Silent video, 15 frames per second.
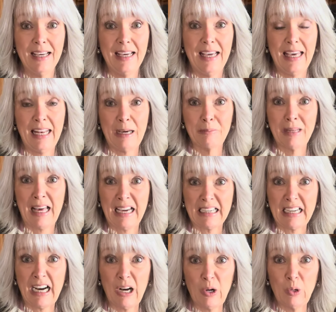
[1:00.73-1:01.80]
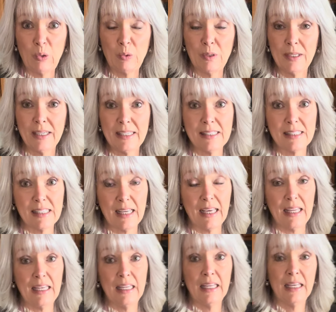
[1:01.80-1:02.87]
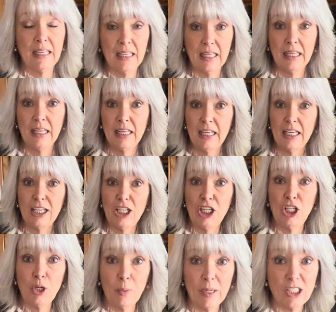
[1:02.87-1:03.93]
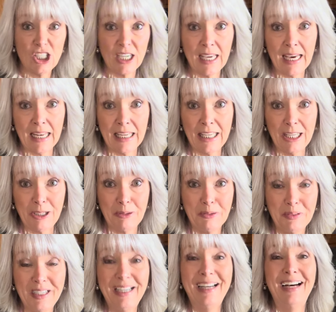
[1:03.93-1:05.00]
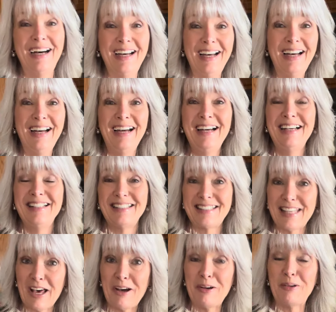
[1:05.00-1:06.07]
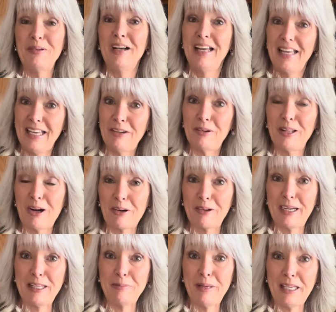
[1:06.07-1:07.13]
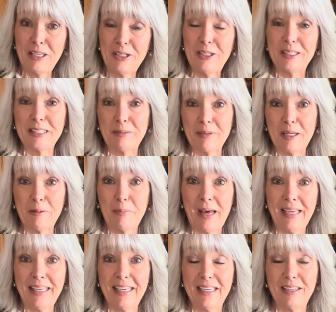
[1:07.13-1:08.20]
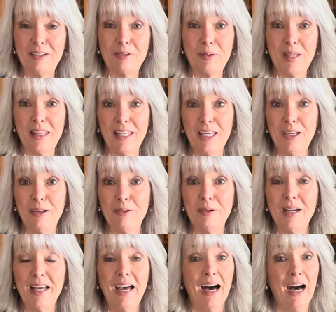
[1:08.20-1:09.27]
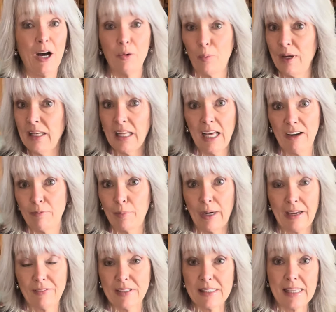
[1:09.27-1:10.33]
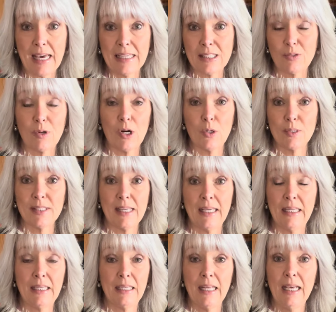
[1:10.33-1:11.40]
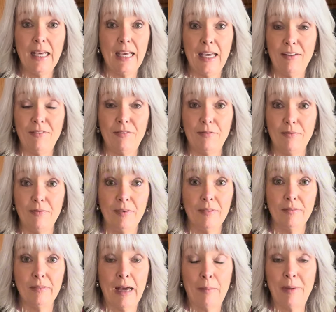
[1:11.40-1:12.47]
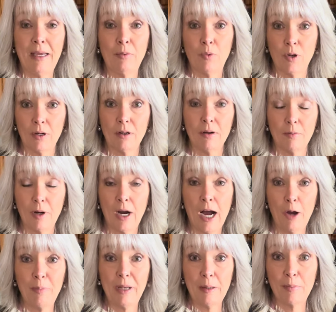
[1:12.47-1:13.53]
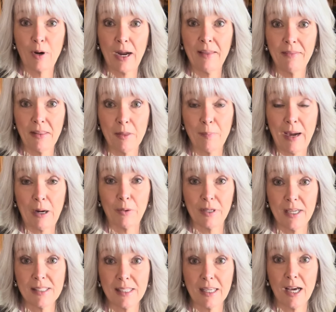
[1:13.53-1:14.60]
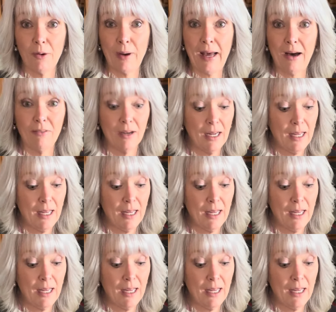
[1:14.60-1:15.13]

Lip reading: And I'm like, cold? He said, you do what you got to do. So it will already be cooked. I'm going to bake it with you. We love breakfast casseroles. And we're hoping and praying that the power doesn't go out.